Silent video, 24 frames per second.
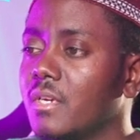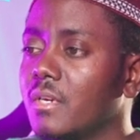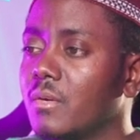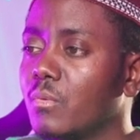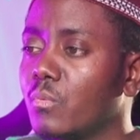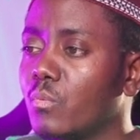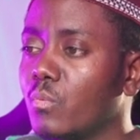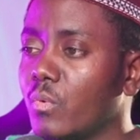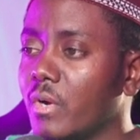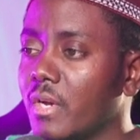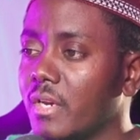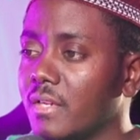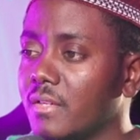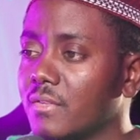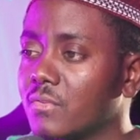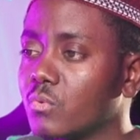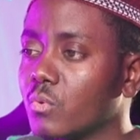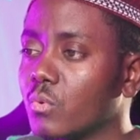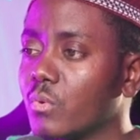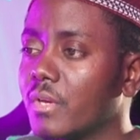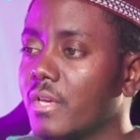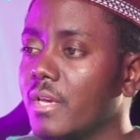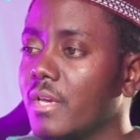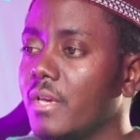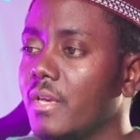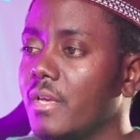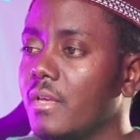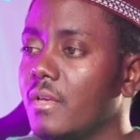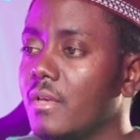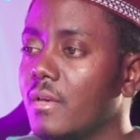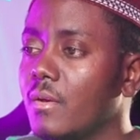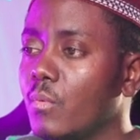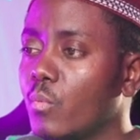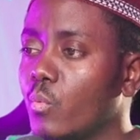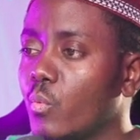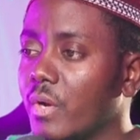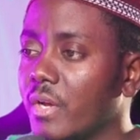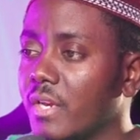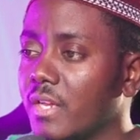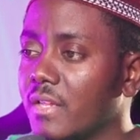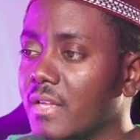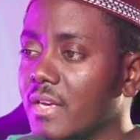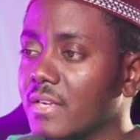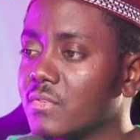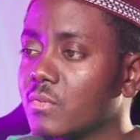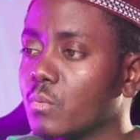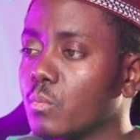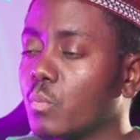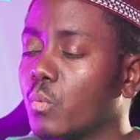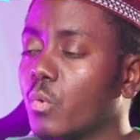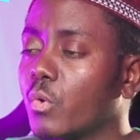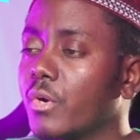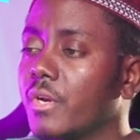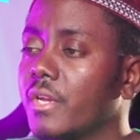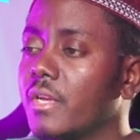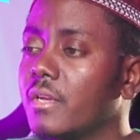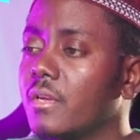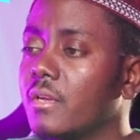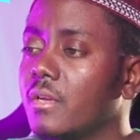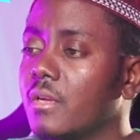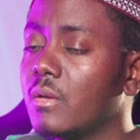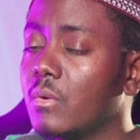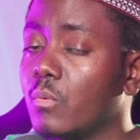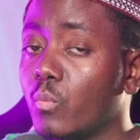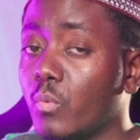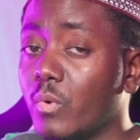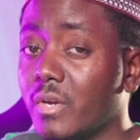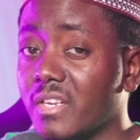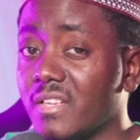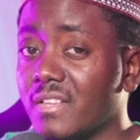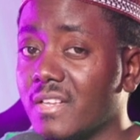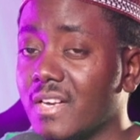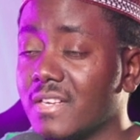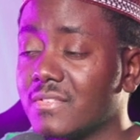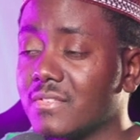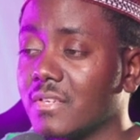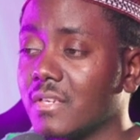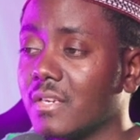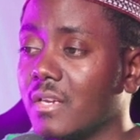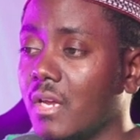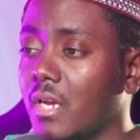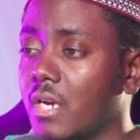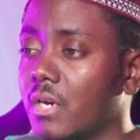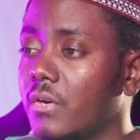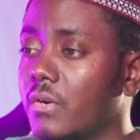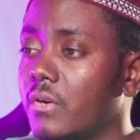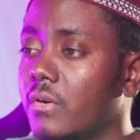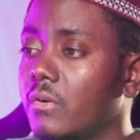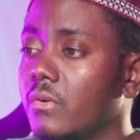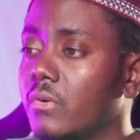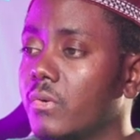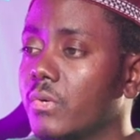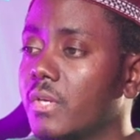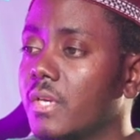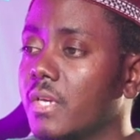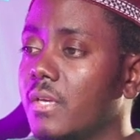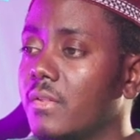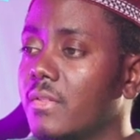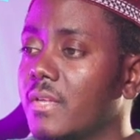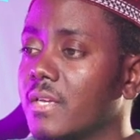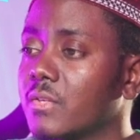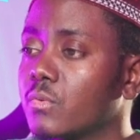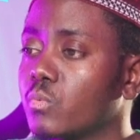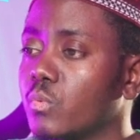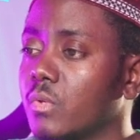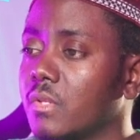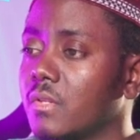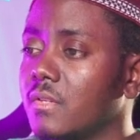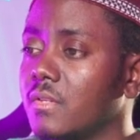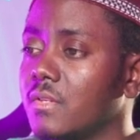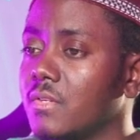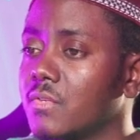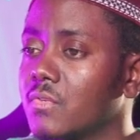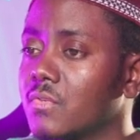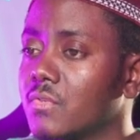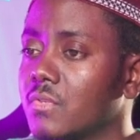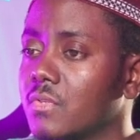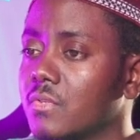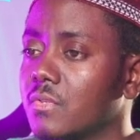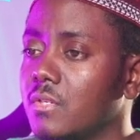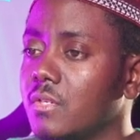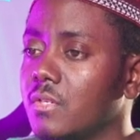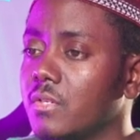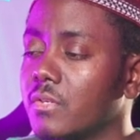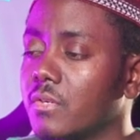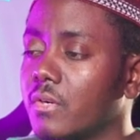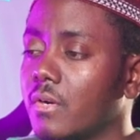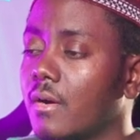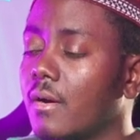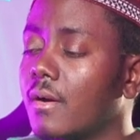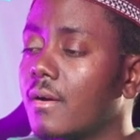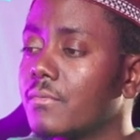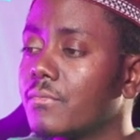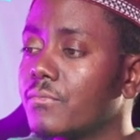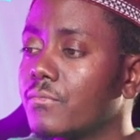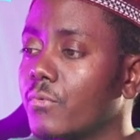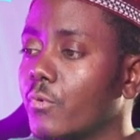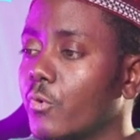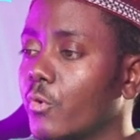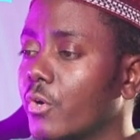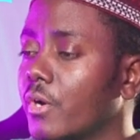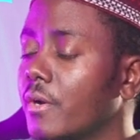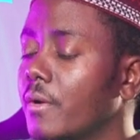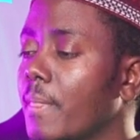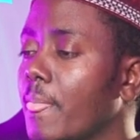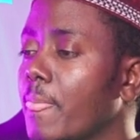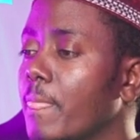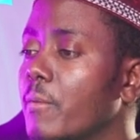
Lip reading: when it's okay, when it has a warning, when it has an error. Okay, that's what these here are for.